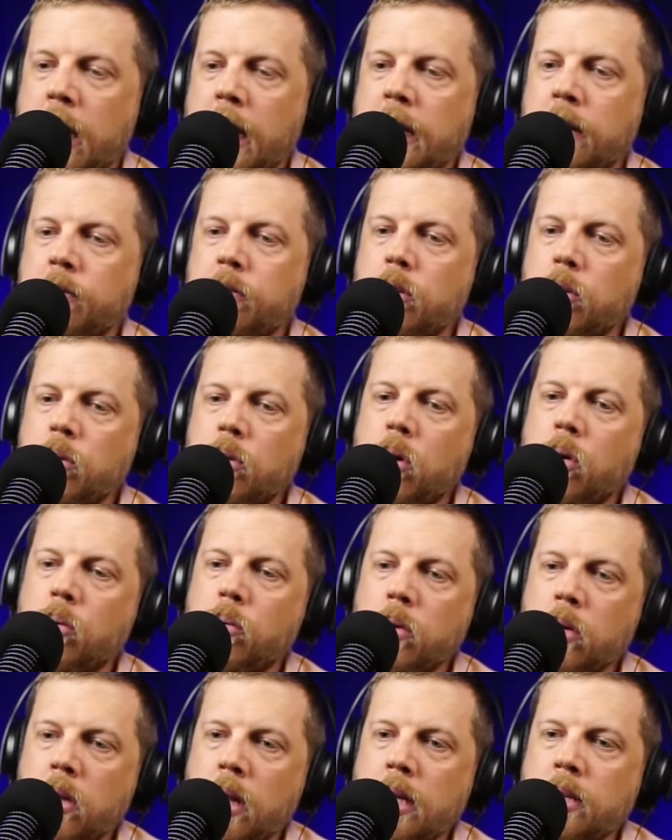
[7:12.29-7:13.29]
And if you don't
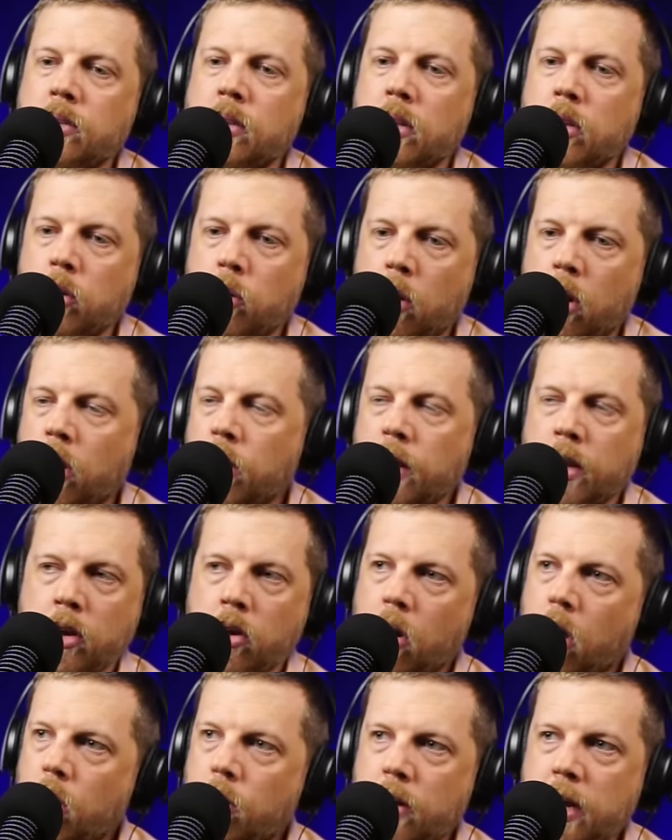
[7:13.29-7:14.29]
realize that you are, then
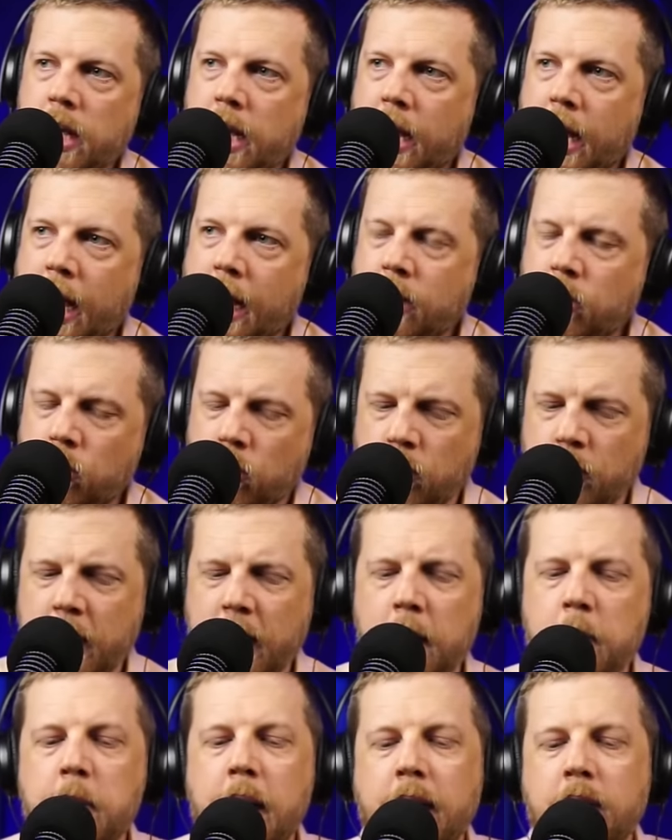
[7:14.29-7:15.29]
you're already a
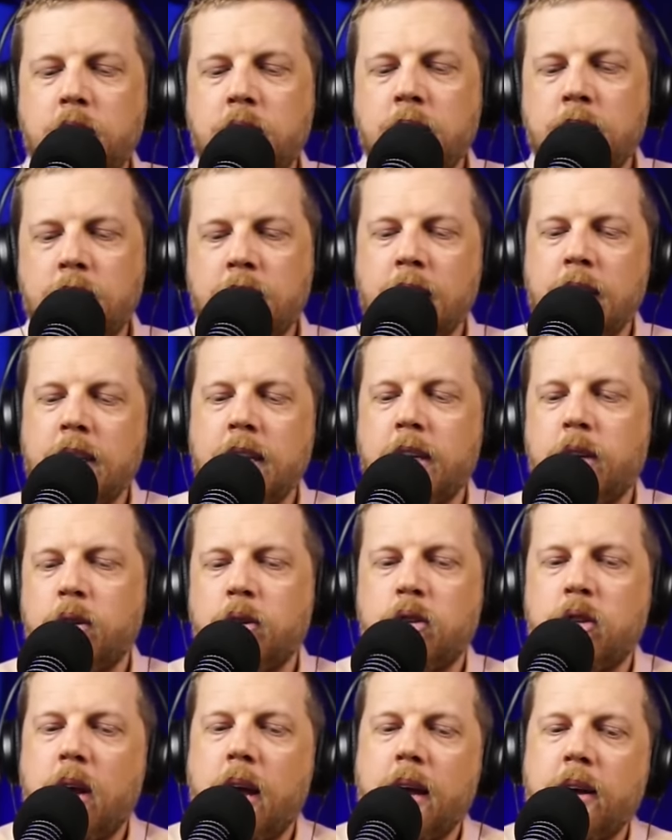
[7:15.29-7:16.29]
casualty. Imagine sending
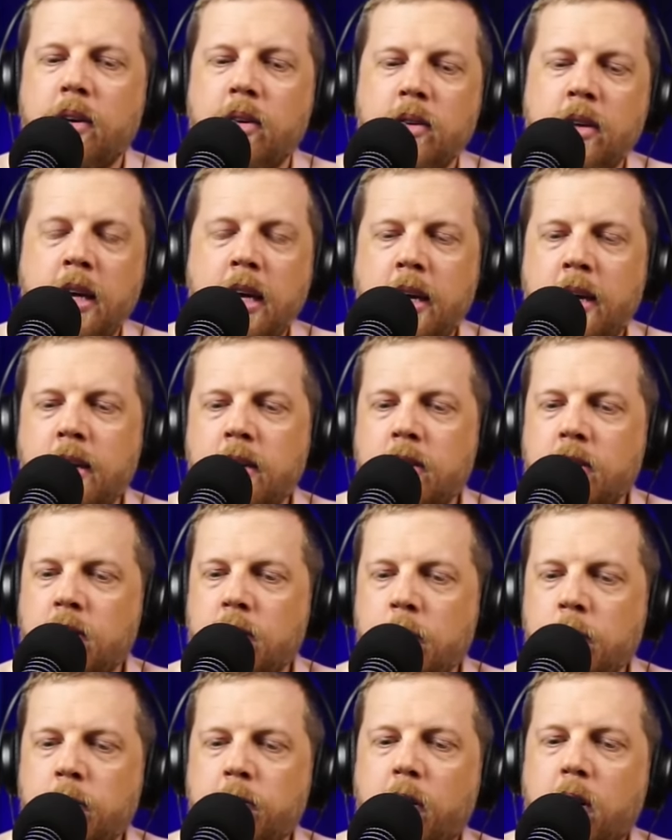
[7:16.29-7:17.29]
your child to
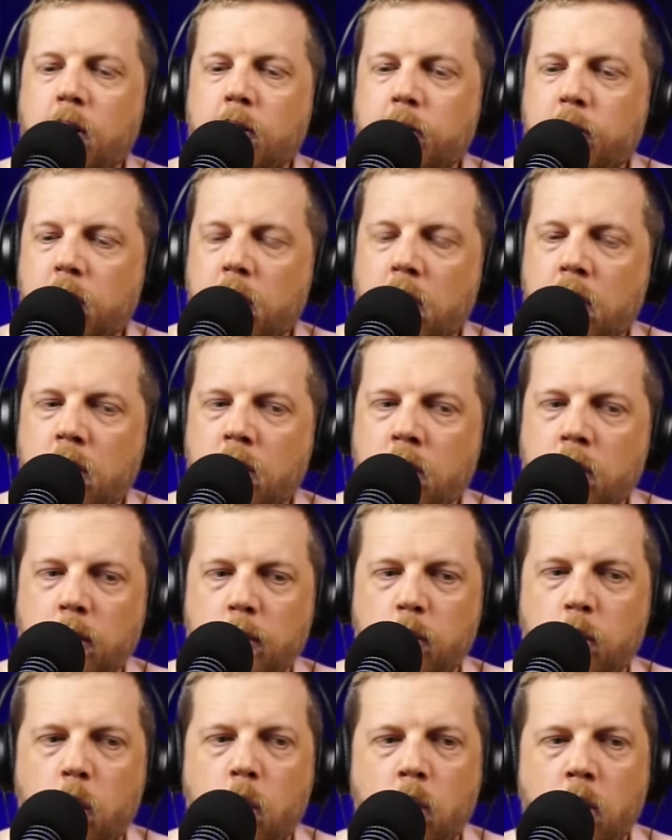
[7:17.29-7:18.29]
some far-flung
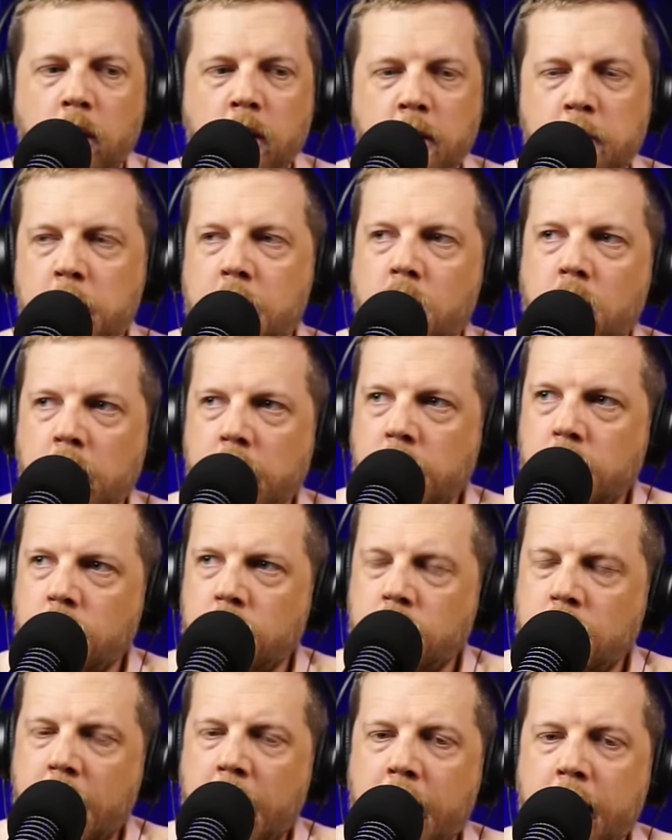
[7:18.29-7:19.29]
war in the Middle
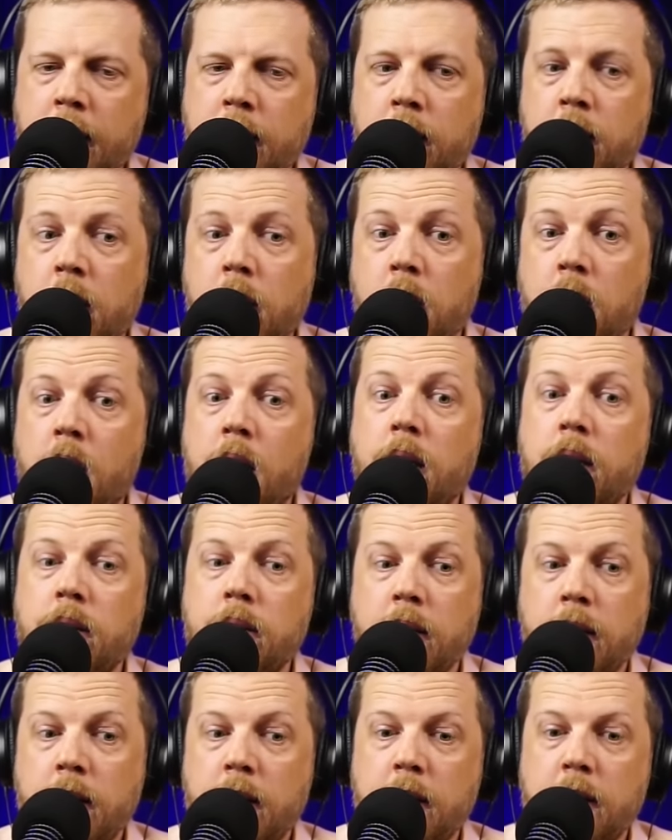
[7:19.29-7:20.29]
East and
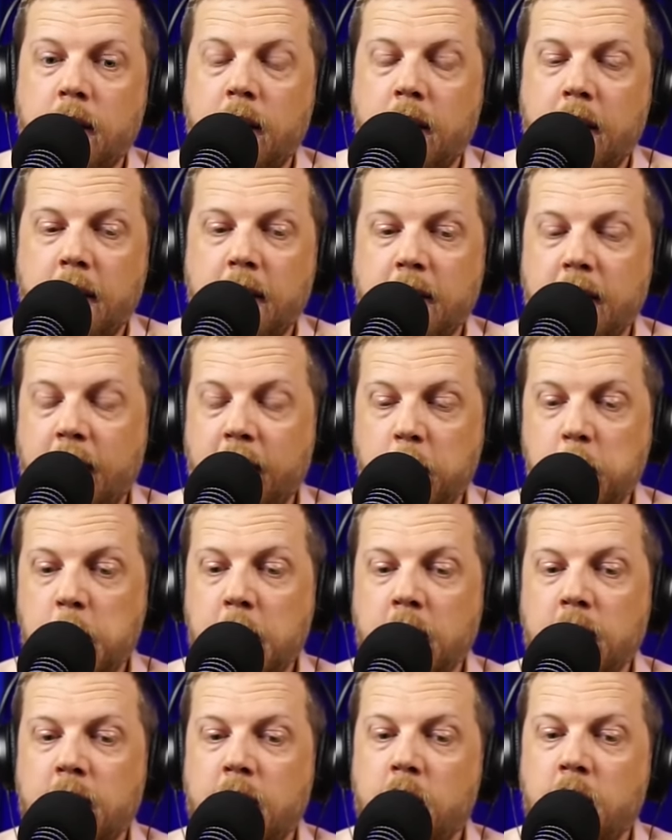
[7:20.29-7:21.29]
not and the
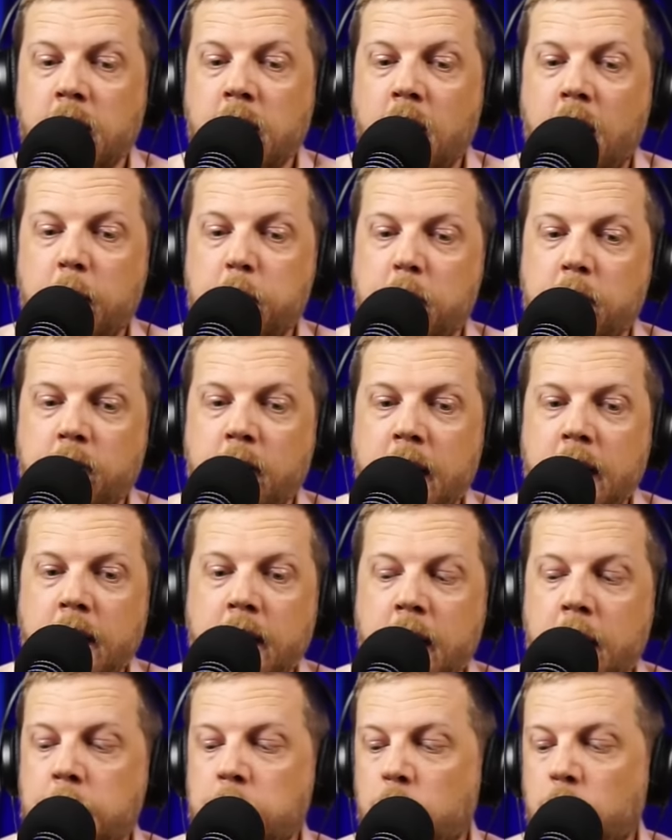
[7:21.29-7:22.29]
military not
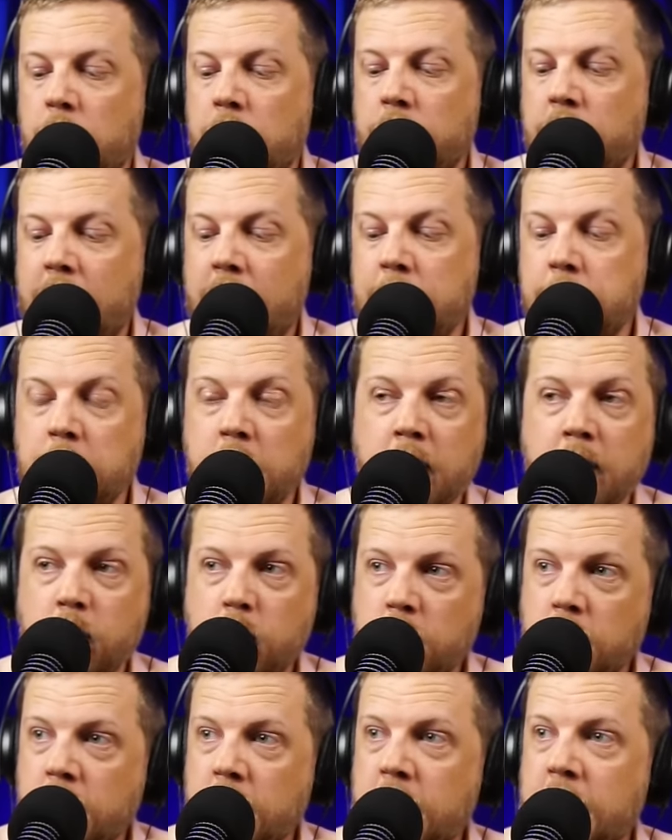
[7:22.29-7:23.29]
providing them with
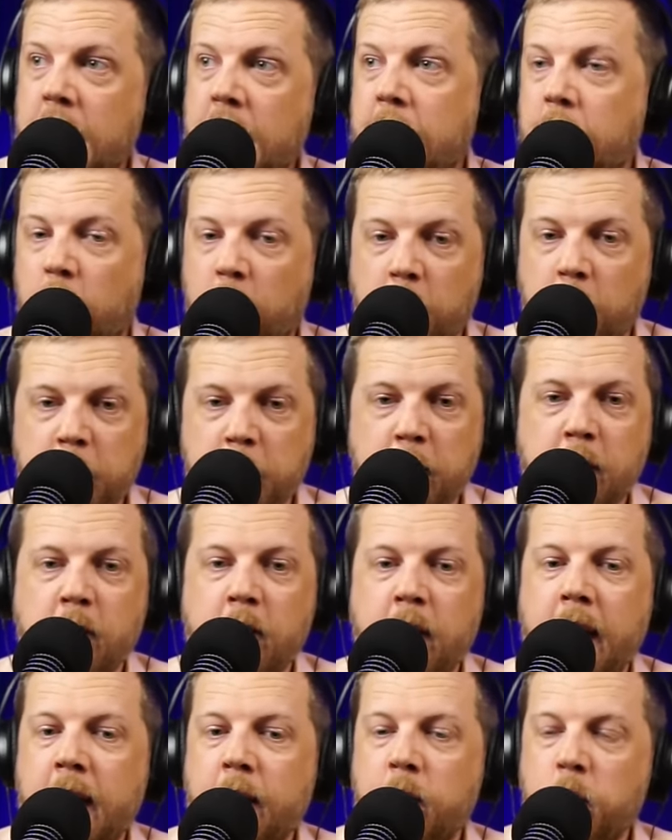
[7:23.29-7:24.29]
ammunition and
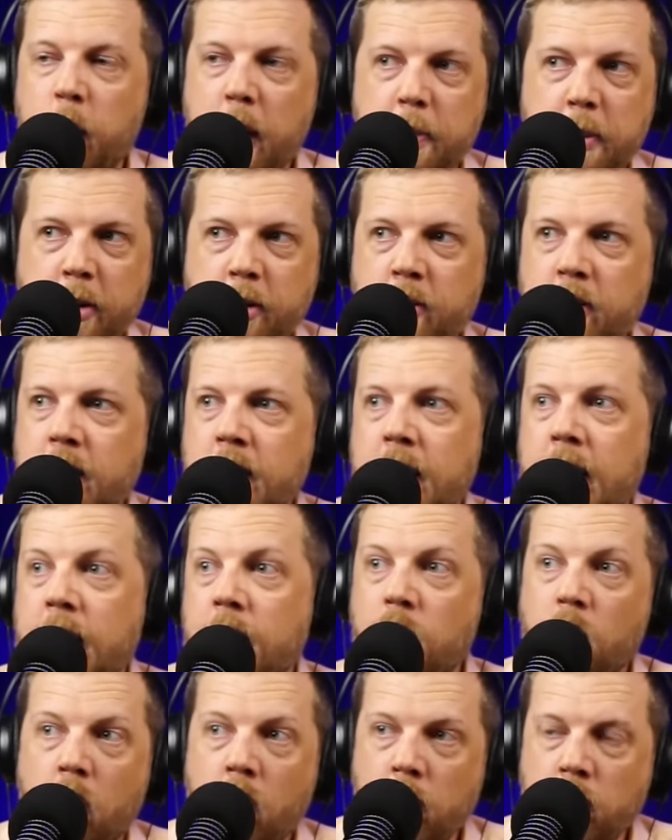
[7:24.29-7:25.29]
armor and weaponry
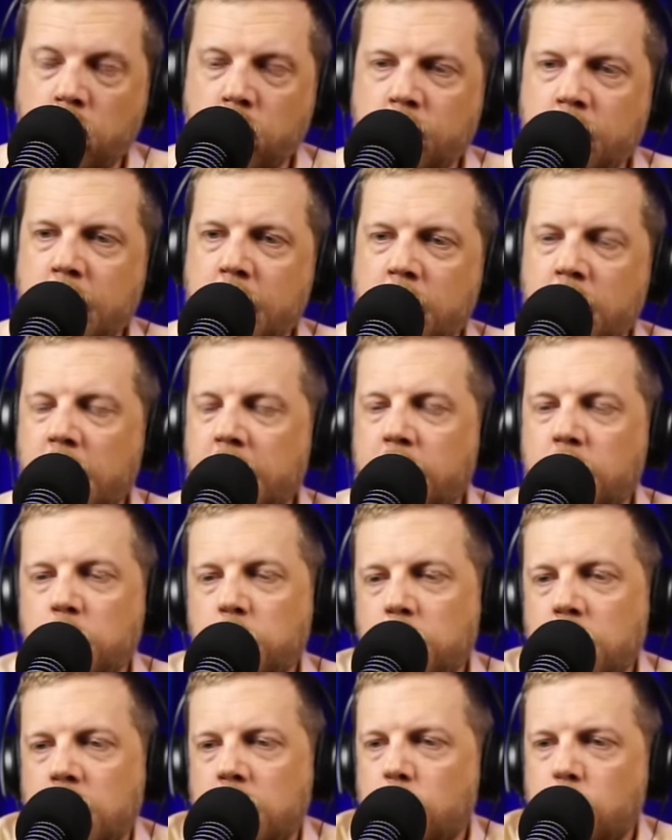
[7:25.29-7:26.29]
and knowledge of the end. Like, you
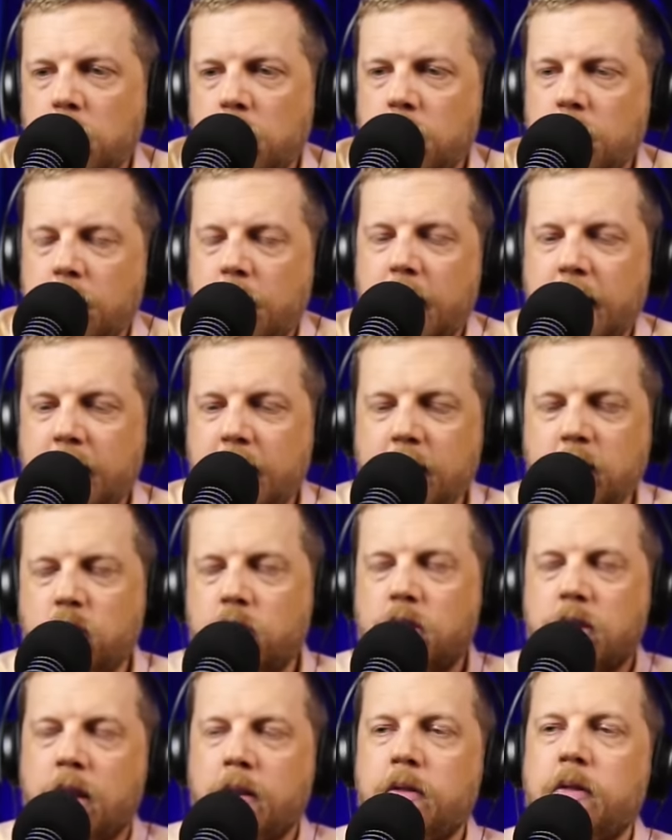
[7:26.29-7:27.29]
would, like, that's
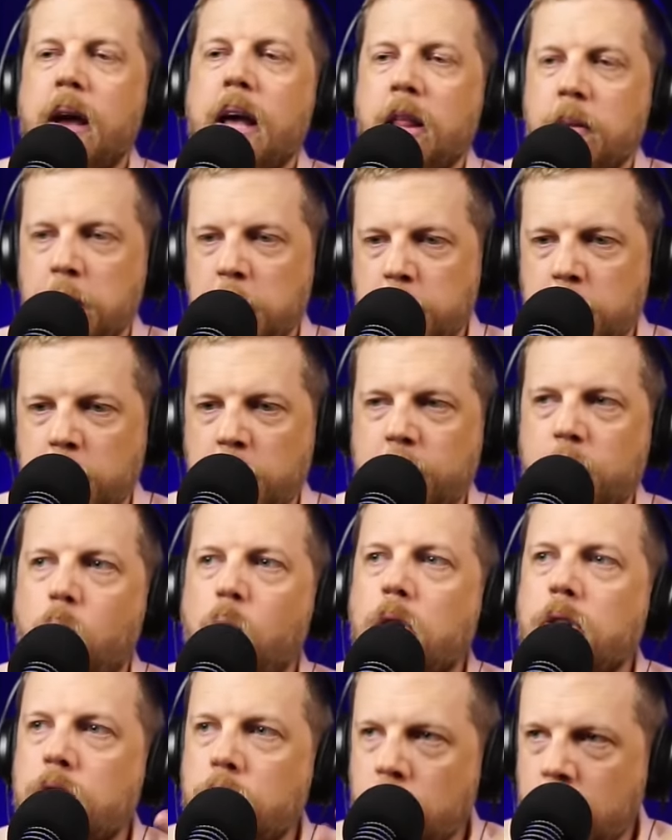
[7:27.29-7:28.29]
just unfathomable. Of
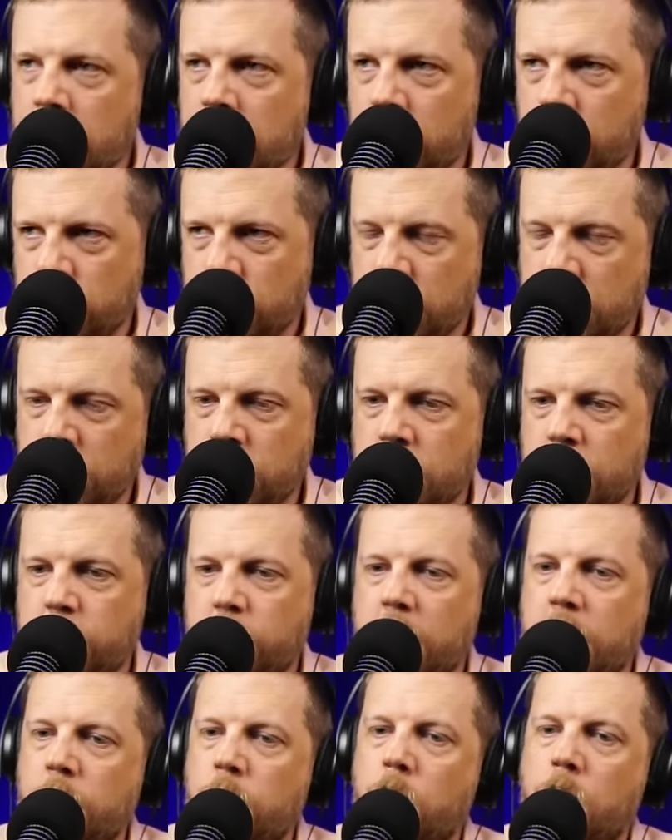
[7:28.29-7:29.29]
course you need those things to
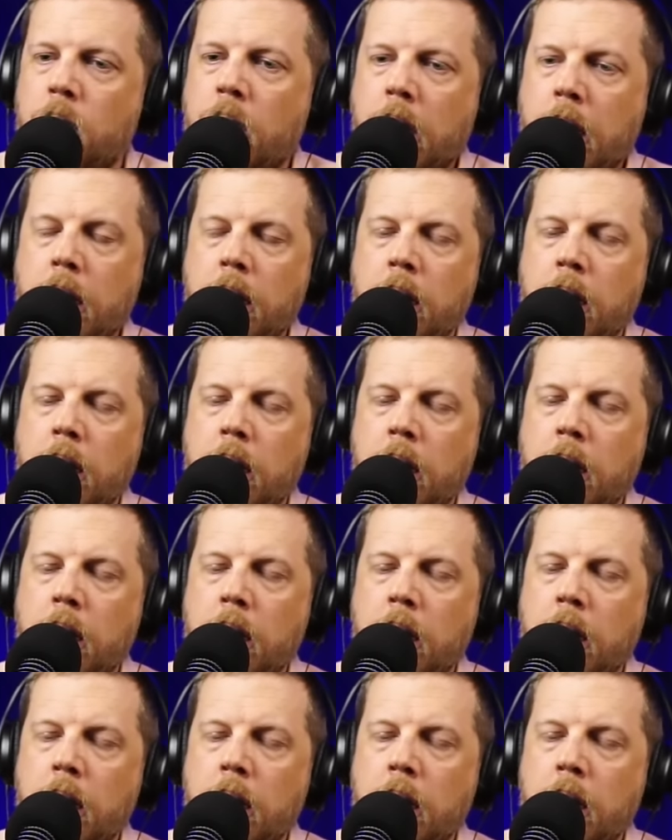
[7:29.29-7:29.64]
fight a war.